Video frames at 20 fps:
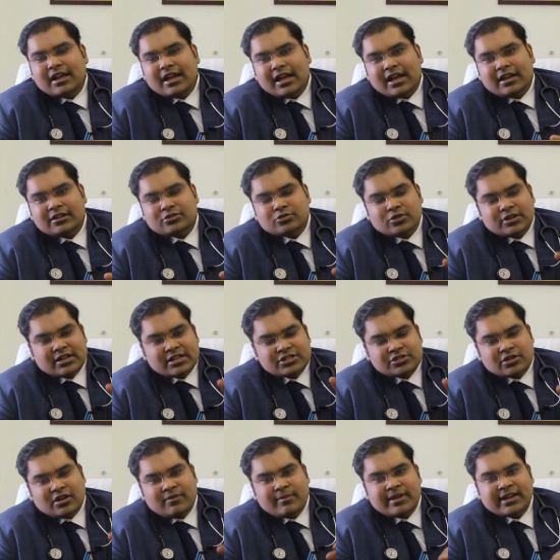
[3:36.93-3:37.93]
and so
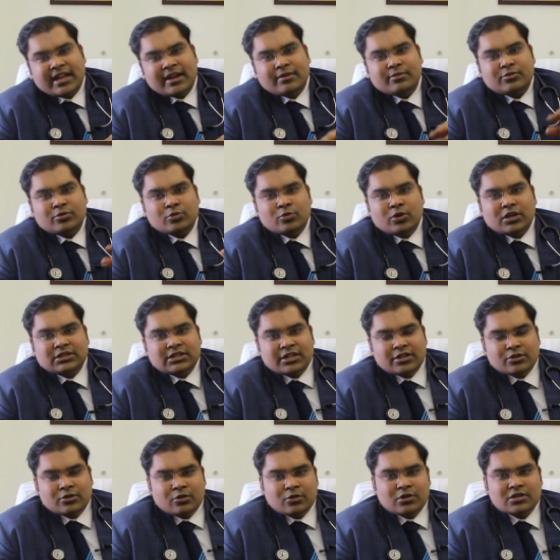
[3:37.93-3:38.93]
instead of making two or three
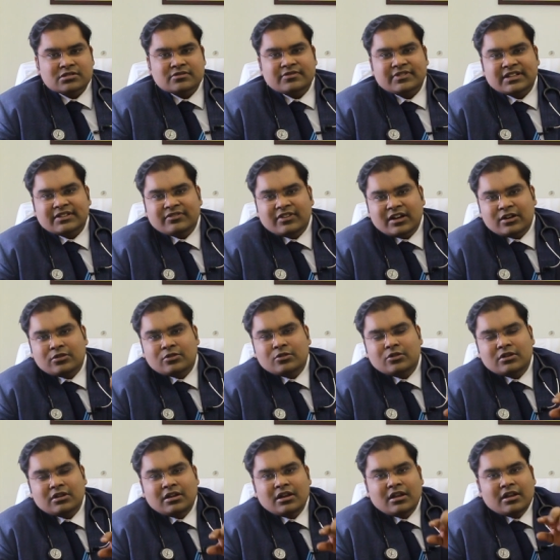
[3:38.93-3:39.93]
holes, with one hole